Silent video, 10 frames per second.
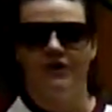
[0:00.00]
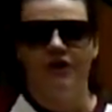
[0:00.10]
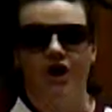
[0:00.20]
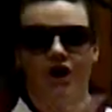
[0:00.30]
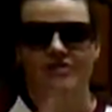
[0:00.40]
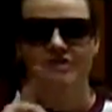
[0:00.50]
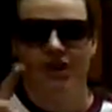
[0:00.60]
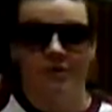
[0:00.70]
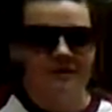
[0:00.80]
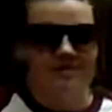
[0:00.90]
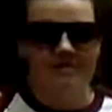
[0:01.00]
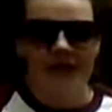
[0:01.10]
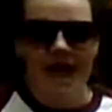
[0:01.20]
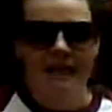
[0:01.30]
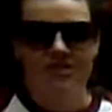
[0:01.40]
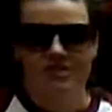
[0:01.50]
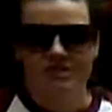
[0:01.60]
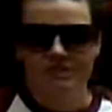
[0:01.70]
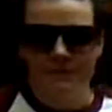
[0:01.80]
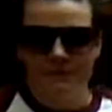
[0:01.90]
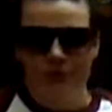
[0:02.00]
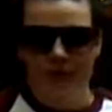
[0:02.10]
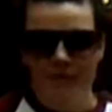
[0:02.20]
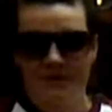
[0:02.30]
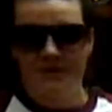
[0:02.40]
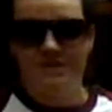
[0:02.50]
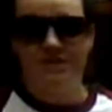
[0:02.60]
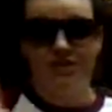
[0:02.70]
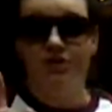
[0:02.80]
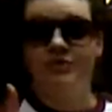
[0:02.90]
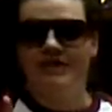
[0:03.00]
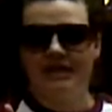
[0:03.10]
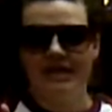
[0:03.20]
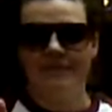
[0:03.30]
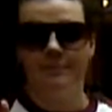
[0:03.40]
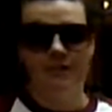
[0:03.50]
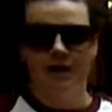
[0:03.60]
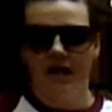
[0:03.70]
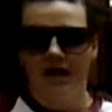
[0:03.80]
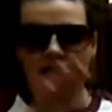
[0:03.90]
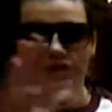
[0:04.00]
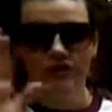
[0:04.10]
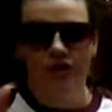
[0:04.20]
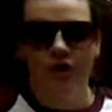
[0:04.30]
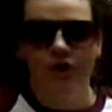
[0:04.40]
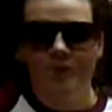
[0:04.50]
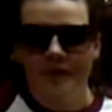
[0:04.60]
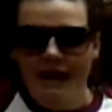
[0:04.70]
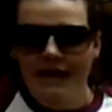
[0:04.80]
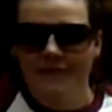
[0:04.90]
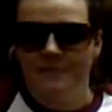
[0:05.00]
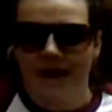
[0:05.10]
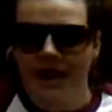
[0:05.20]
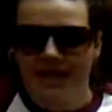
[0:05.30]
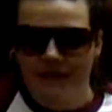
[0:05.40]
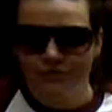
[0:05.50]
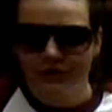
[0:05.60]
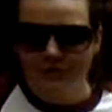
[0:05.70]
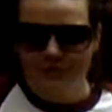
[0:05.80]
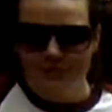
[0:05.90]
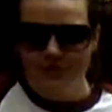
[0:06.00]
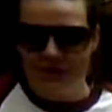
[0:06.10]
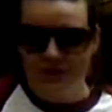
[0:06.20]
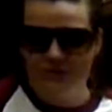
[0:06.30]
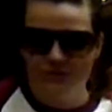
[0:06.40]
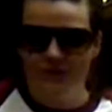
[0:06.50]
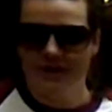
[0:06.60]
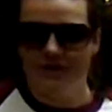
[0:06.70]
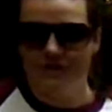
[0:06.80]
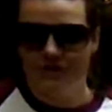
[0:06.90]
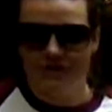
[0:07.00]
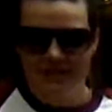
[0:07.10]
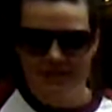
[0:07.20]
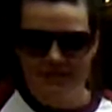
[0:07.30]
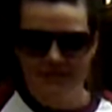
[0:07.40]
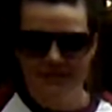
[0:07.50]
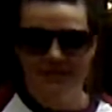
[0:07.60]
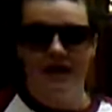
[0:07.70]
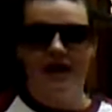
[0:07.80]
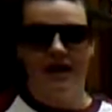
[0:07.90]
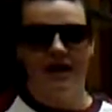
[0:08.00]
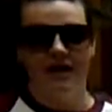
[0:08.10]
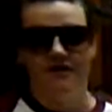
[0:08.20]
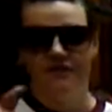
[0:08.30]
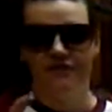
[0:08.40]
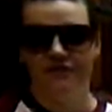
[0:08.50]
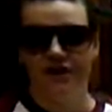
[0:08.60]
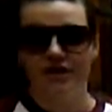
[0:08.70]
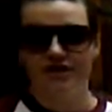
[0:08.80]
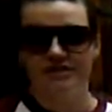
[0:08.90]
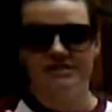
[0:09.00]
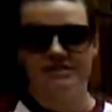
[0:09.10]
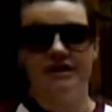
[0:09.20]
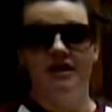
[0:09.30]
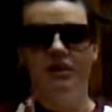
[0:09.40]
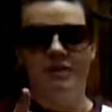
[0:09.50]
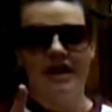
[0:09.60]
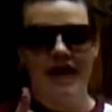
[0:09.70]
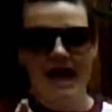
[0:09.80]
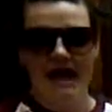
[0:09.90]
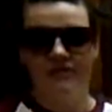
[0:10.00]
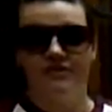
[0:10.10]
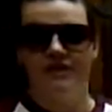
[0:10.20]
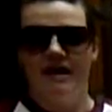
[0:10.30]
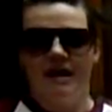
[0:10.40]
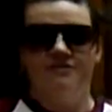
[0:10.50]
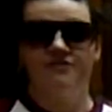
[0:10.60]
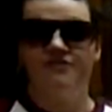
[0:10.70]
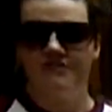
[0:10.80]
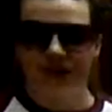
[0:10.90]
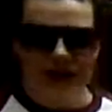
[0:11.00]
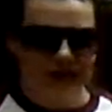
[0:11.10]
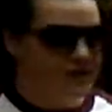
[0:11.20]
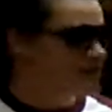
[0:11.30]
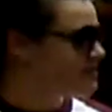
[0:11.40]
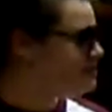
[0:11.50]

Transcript: There are also some extra special weapons that you can keep in your back pocket, ready to pull out whenever you need. First, we have fire.